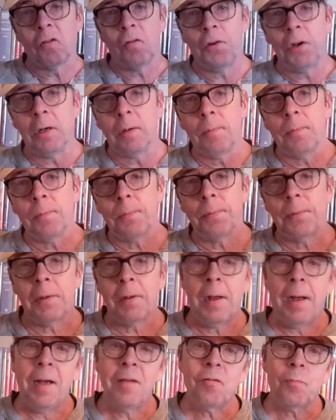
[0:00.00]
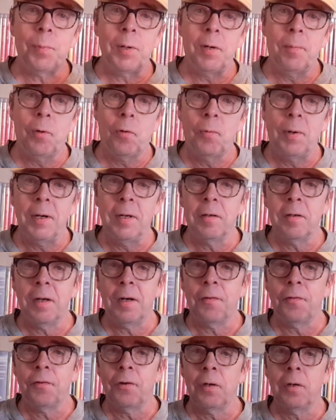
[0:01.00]
a film that has been on my
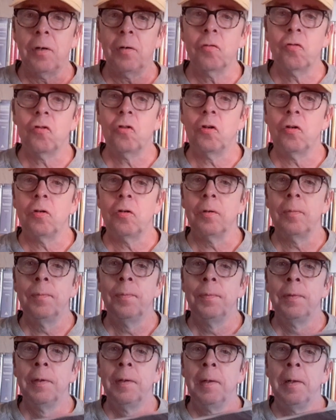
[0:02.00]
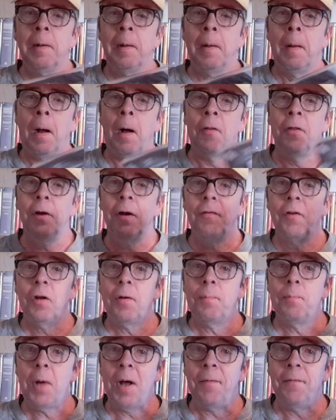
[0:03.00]
radar for a long time. I think I've
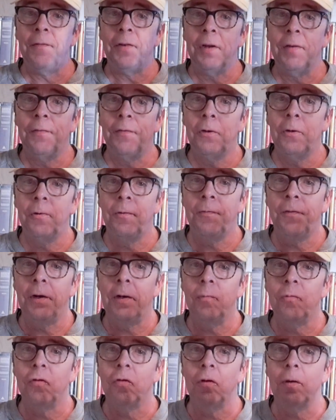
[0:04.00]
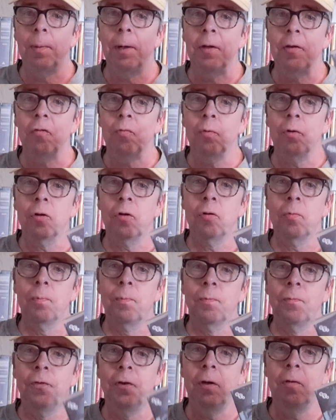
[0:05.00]
heard Man v. Film talk about this one
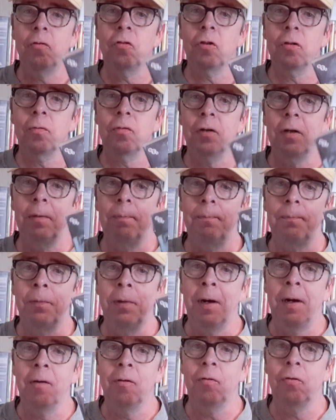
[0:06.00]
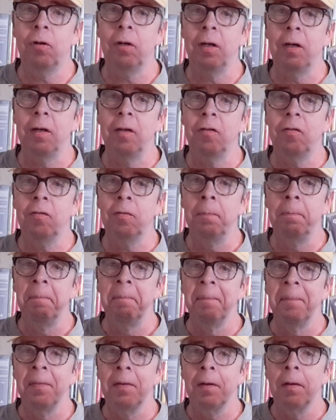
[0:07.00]
few times, saying how good it is.
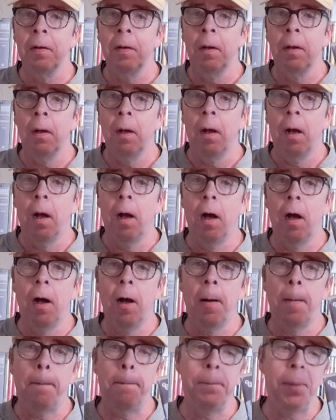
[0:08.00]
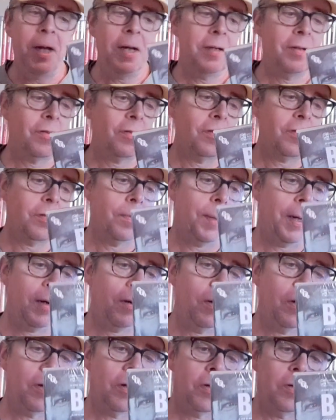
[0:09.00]
Bait is
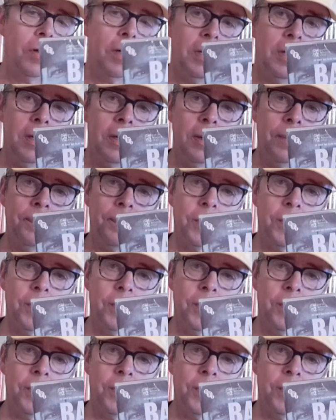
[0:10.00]
about a guy in a